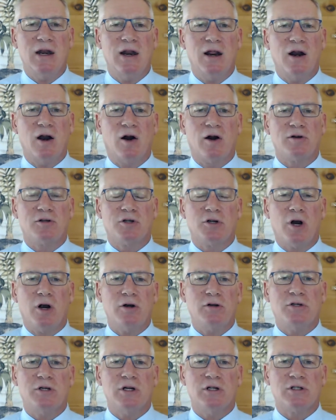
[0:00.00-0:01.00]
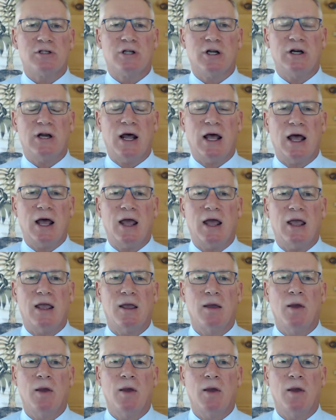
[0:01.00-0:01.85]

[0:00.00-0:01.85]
in our churches today.